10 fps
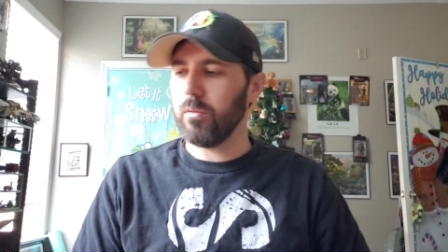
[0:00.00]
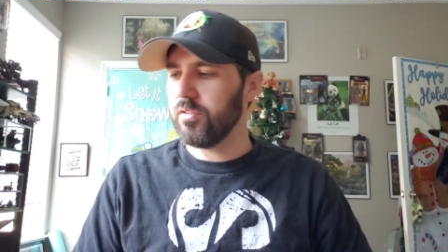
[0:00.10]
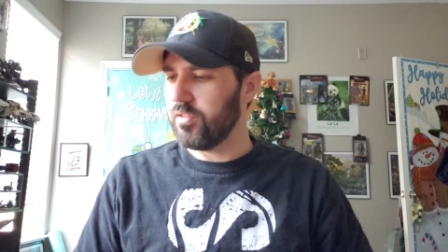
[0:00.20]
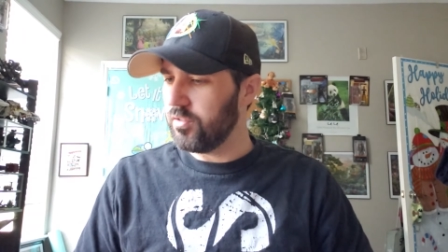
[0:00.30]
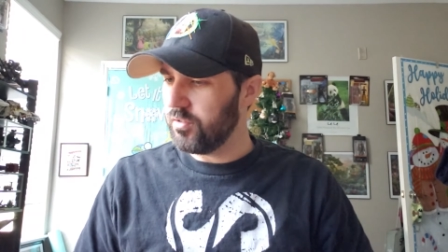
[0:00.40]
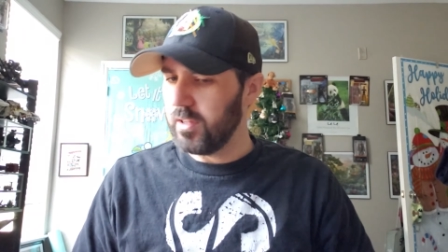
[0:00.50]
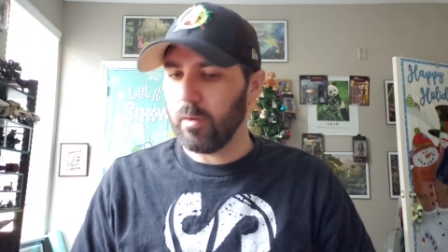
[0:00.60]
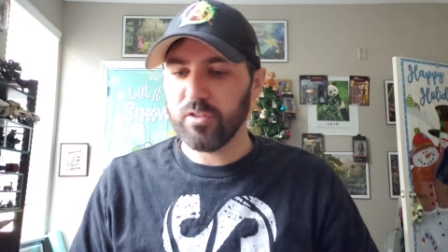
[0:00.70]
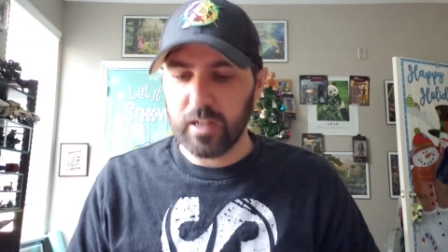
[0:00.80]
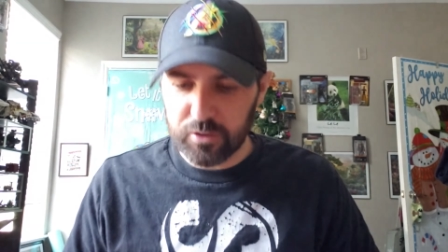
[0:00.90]
was
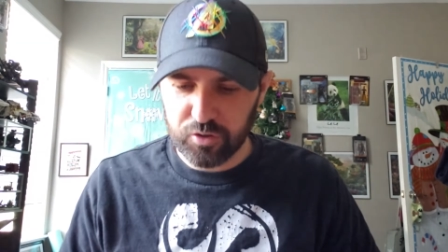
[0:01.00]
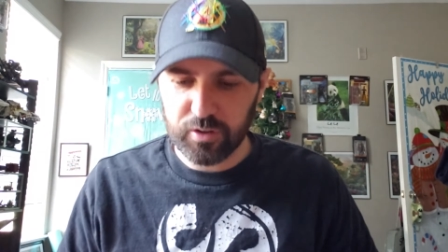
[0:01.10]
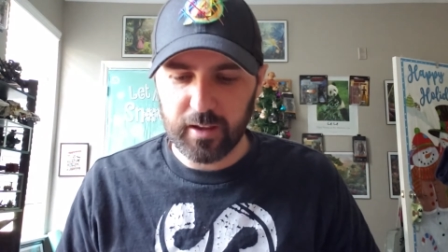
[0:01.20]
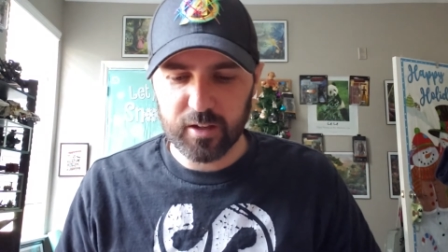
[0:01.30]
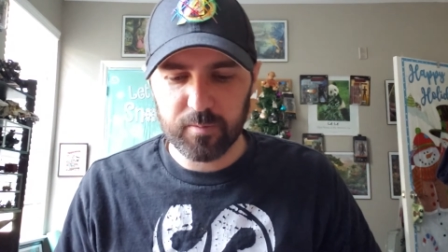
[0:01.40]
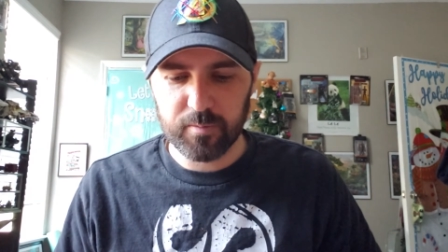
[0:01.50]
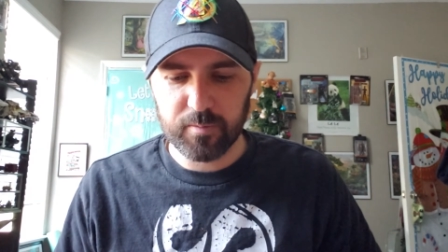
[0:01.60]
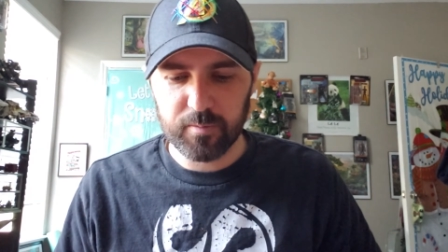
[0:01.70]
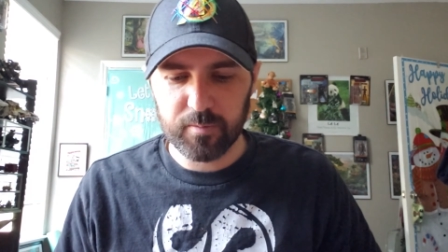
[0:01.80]
an interesting experience.